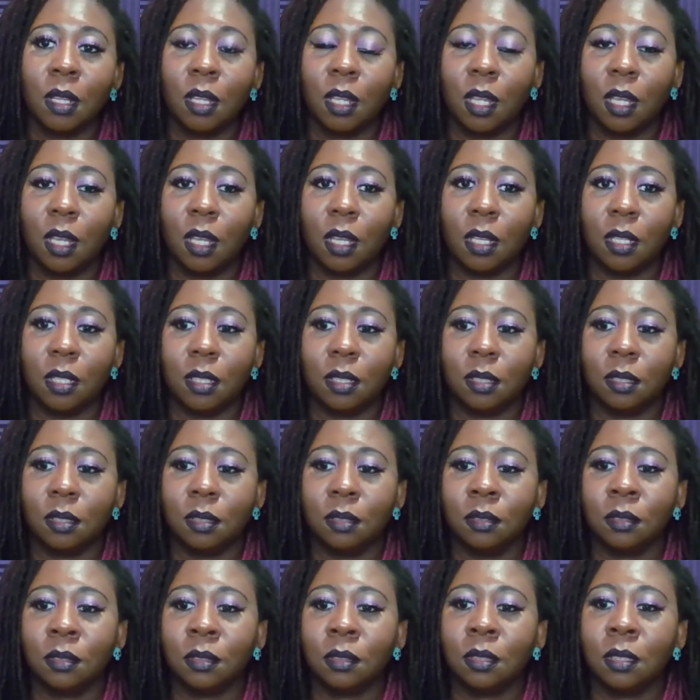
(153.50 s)
And
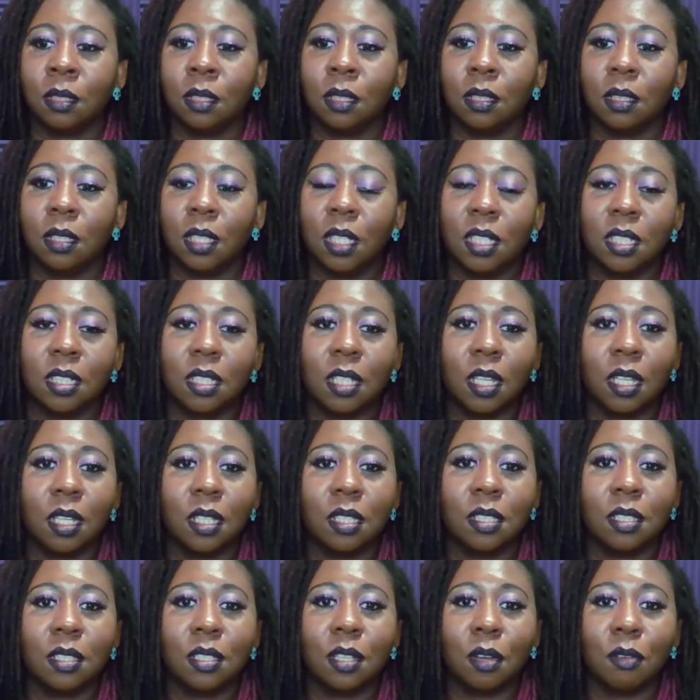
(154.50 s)
these
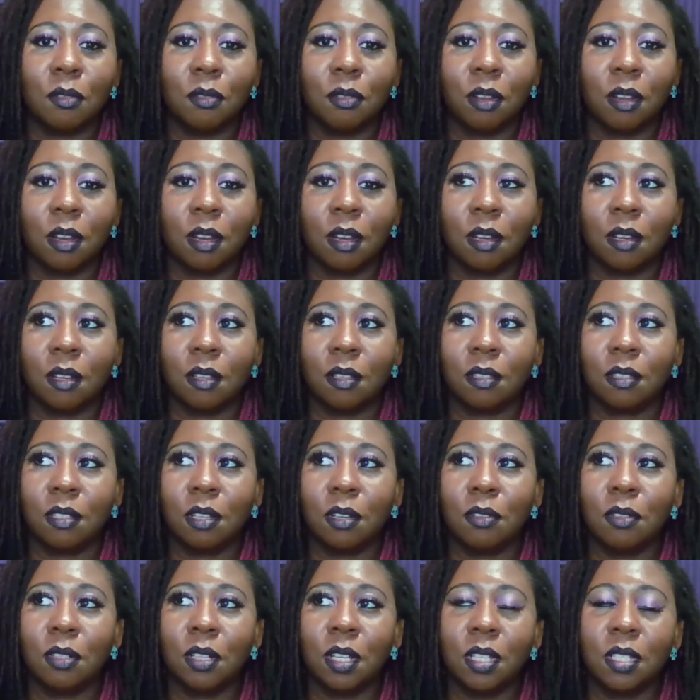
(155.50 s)
kids
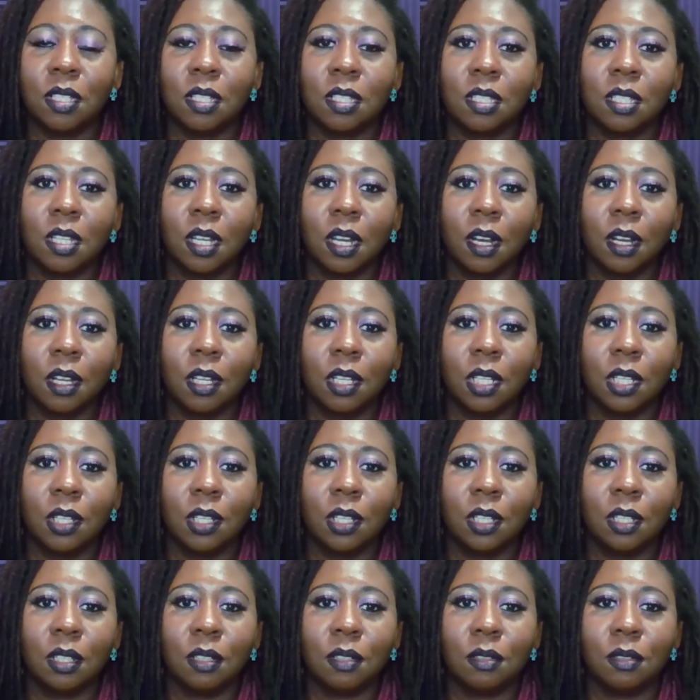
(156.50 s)
don't
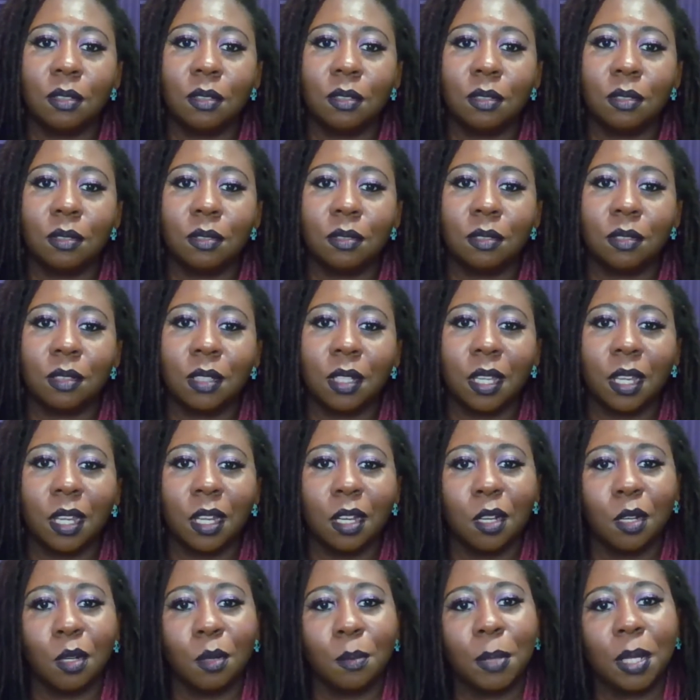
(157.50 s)
necessarily
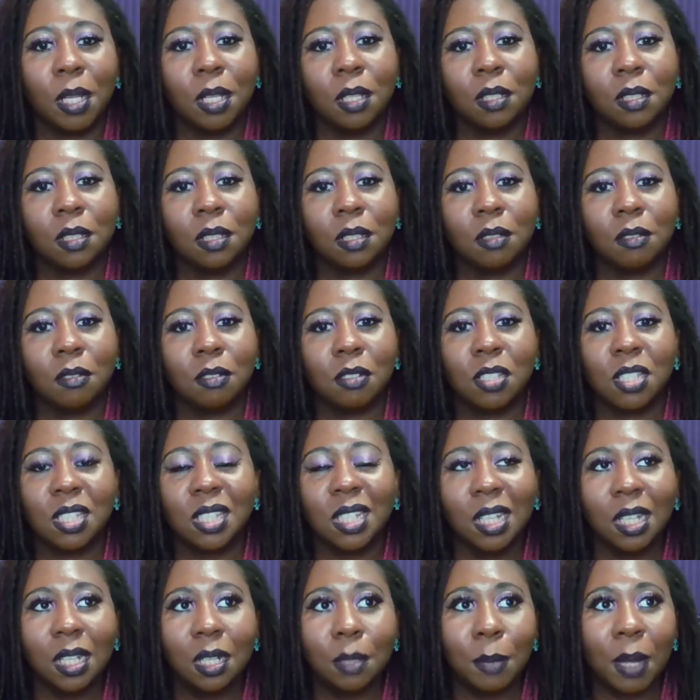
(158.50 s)
care about or
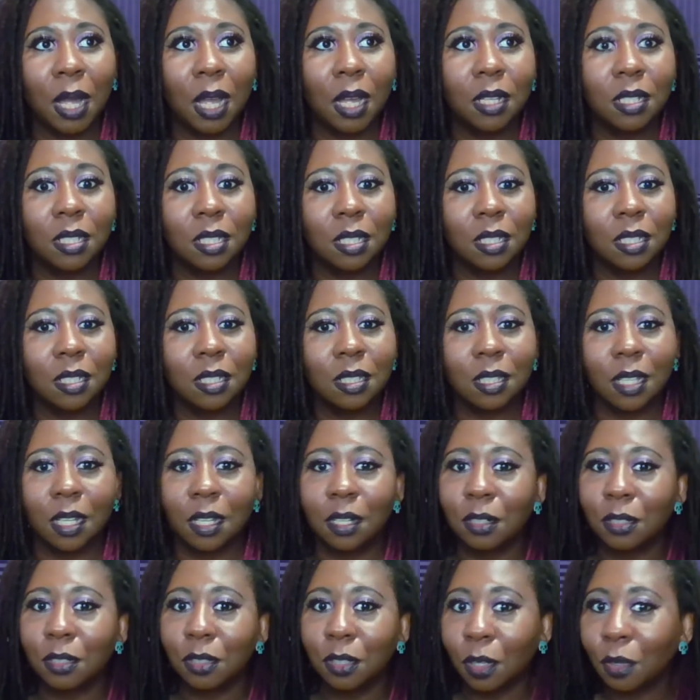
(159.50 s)
see the boxes. They
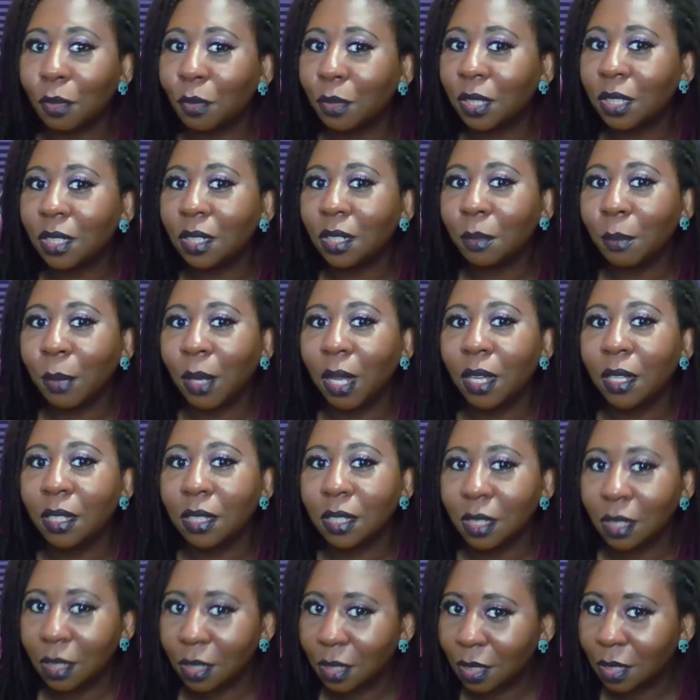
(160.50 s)
don't go into the
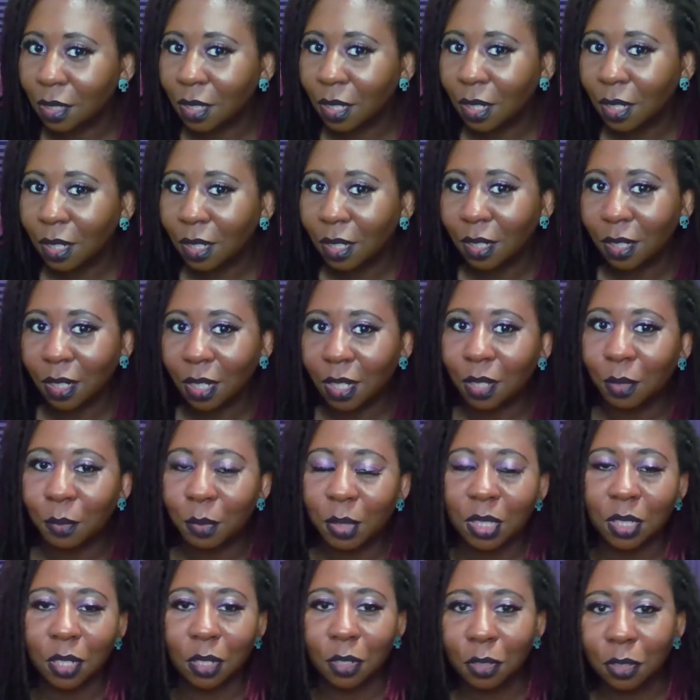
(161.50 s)
boxes. They can be
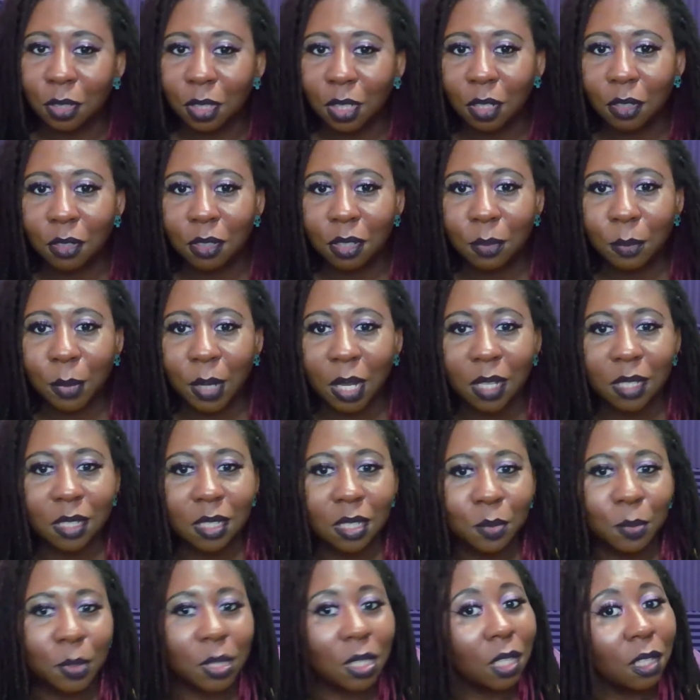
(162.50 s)
told to go into boxes,
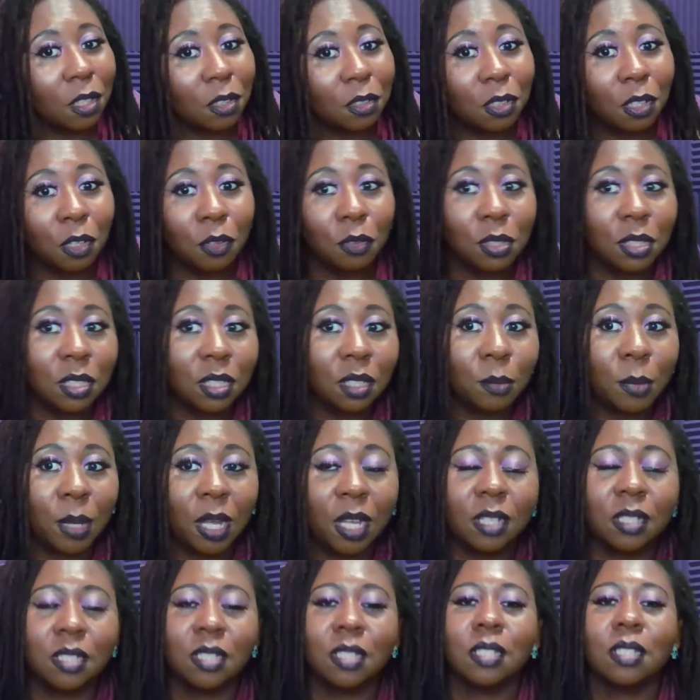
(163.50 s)
but they don't go into the
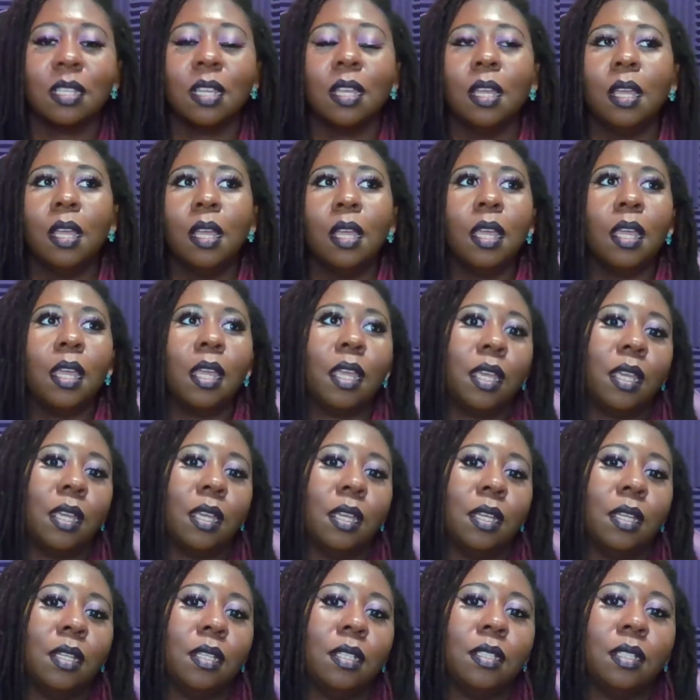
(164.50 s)
boxes.
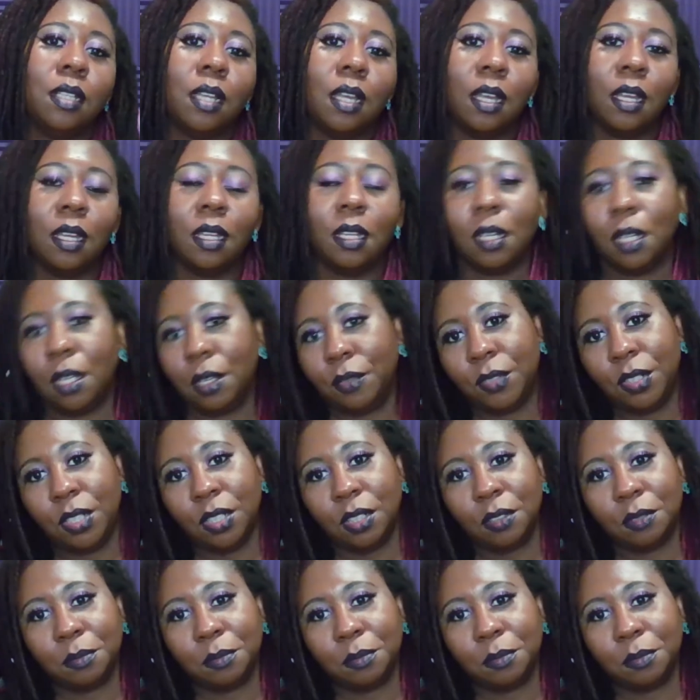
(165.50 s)
And I love it.